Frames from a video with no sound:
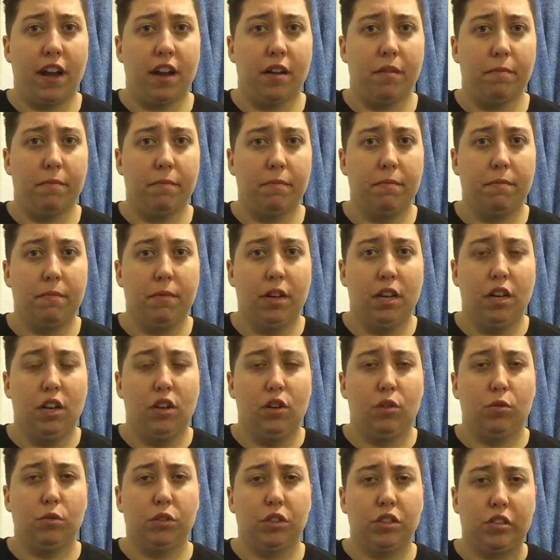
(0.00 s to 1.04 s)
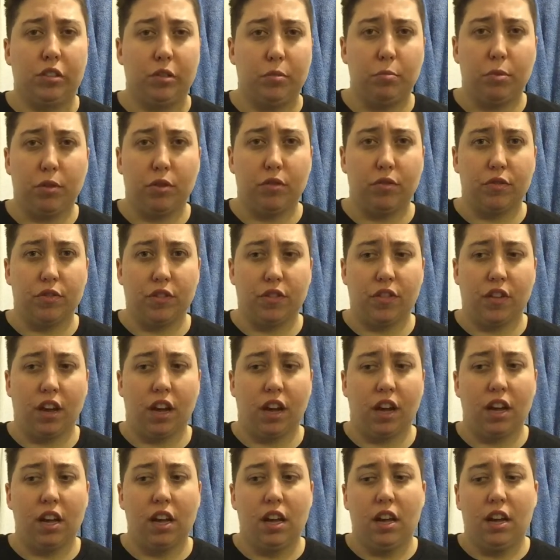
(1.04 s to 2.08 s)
am, which is a beautiful thing.